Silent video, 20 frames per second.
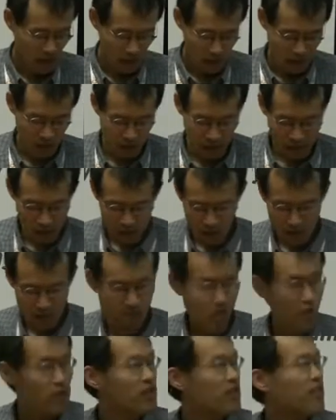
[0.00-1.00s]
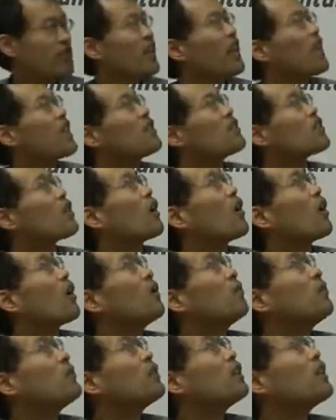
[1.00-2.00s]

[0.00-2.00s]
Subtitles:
So both the case of